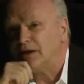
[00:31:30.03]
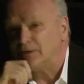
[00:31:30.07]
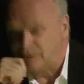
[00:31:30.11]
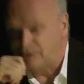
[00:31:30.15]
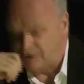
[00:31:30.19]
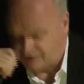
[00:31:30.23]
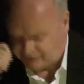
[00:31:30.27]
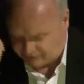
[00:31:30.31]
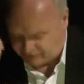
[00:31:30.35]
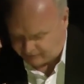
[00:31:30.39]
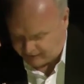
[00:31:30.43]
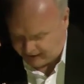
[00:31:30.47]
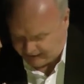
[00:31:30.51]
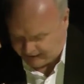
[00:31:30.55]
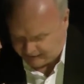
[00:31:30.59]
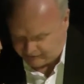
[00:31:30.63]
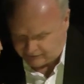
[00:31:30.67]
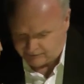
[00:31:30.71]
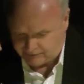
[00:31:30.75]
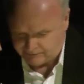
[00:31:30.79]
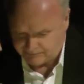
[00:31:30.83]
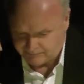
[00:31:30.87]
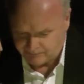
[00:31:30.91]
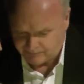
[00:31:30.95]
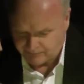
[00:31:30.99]
and
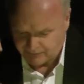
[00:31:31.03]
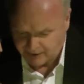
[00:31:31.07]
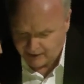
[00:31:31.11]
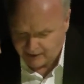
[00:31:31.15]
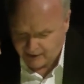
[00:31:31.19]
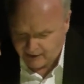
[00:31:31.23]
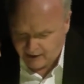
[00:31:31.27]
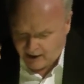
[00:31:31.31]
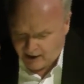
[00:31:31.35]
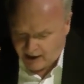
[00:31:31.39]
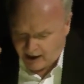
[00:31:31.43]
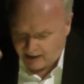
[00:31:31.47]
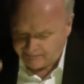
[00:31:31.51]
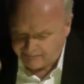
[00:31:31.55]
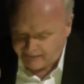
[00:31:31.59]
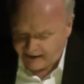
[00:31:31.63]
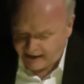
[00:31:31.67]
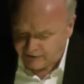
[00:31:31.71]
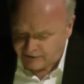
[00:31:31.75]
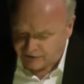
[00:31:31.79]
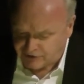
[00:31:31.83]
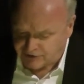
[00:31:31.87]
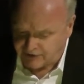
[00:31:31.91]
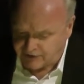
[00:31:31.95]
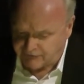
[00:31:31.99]
restraint, a
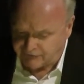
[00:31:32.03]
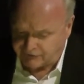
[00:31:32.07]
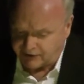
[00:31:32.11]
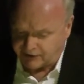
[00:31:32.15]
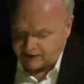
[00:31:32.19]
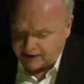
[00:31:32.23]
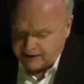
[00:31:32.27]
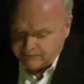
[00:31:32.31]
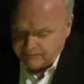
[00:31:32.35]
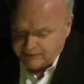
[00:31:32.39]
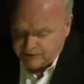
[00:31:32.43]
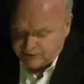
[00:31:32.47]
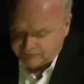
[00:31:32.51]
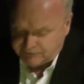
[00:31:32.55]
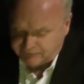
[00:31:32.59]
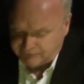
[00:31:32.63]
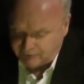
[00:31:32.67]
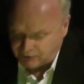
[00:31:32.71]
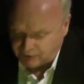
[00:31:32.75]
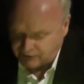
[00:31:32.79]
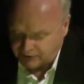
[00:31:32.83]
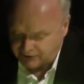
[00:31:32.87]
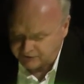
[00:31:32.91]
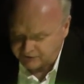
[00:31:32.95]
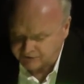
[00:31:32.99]
penchant for
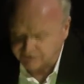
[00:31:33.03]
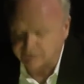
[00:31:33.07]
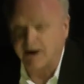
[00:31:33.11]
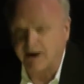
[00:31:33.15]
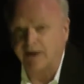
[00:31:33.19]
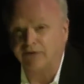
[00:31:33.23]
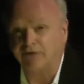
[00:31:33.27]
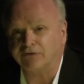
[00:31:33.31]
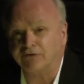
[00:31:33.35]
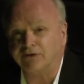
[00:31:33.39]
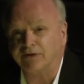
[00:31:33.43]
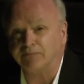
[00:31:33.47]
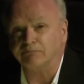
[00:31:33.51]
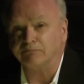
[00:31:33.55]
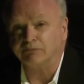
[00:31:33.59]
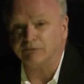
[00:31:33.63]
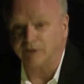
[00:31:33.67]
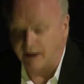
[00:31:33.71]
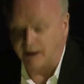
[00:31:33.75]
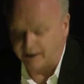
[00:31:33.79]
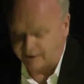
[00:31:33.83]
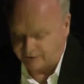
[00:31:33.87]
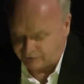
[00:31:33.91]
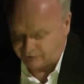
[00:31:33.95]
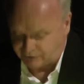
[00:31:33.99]
image-focused rather than
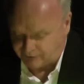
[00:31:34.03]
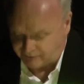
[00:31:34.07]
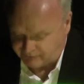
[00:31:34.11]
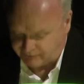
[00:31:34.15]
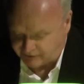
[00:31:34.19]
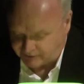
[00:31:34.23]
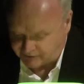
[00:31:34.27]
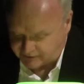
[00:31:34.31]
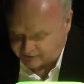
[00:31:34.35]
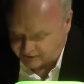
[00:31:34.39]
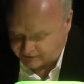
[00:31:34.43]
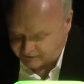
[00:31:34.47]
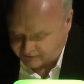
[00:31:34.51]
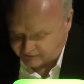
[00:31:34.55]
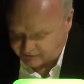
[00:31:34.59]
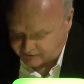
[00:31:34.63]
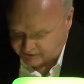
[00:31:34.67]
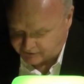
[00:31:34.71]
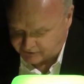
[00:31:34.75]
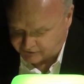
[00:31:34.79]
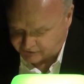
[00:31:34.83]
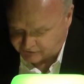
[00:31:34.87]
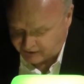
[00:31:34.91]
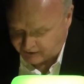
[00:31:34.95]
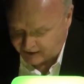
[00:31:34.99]
plot-driven
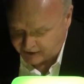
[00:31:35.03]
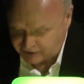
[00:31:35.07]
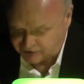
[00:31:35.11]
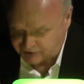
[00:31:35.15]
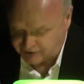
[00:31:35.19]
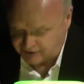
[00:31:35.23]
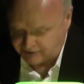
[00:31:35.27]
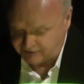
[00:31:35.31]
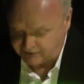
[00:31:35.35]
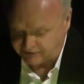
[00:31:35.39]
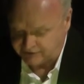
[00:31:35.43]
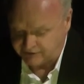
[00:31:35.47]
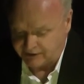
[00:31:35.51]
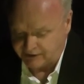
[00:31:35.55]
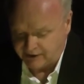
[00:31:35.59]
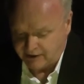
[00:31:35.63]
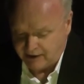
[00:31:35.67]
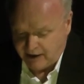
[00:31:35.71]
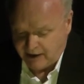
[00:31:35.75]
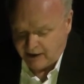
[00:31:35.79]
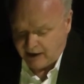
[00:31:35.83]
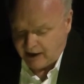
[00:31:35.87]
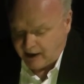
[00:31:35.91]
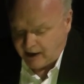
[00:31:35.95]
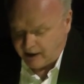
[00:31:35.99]
constructions,
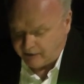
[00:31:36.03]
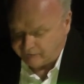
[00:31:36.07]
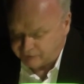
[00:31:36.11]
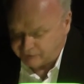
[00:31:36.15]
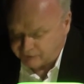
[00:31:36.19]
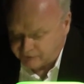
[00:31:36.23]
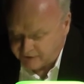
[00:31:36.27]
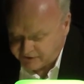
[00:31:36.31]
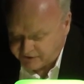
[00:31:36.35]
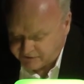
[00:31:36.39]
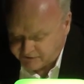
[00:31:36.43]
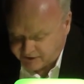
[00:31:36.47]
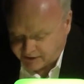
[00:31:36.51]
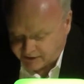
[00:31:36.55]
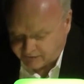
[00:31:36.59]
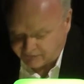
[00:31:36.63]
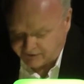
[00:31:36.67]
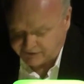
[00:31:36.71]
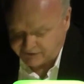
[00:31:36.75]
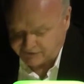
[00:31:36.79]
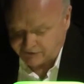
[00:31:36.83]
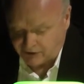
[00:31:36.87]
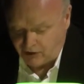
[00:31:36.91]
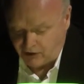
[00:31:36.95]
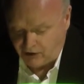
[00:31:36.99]
a veristic
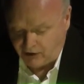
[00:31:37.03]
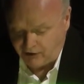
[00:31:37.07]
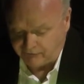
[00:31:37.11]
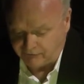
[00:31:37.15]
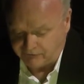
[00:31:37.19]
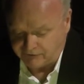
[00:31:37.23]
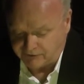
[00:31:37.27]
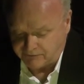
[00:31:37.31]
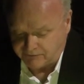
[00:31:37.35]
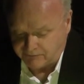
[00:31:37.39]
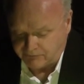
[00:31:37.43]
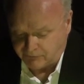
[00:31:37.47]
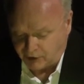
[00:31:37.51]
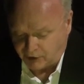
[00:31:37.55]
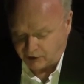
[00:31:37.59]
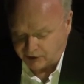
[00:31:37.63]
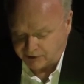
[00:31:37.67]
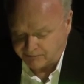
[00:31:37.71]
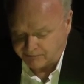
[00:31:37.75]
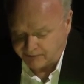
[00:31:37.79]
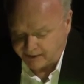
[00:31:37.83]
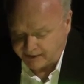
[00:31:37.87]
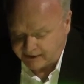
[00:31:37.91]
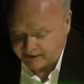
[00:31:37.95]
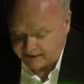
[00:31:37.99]
resolve
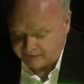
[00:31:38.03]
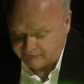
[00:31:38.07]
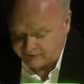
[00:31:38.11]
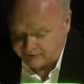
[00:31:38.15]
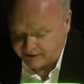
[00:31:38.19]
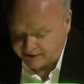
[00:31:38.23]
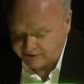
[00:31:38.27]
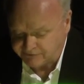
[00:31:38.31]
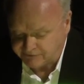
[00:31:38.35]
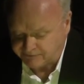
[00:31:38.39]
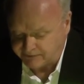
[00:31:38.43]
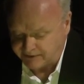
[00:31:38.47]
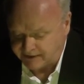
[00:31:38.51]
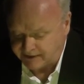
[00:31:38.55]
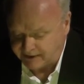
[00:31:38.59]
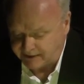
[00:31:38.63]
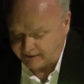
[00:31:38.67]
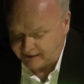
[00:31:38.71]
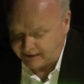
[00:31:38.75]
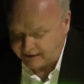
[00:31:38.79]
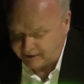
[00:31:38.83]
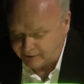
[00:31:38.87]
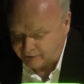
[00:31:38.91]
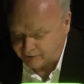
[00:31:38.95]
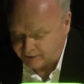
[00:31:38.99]
marked by the investment
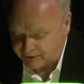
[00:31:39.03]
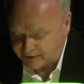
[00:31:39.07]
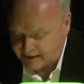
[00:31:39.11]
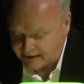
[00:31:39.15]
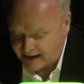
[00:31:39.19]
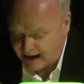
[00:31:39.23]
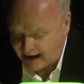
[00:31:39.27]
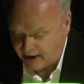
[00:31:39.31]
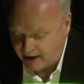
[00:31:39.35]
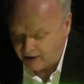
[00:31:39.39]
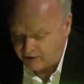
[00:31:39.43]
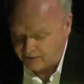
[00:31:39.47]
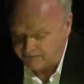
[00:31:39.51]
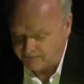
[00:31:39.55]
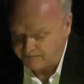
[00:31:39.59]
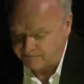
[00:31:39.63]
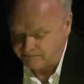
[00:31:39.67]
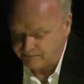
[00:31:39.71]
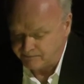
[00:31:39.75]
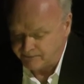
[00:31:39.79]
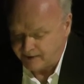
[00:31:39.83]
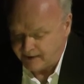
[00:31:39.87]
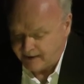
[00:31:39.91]
in the here and now,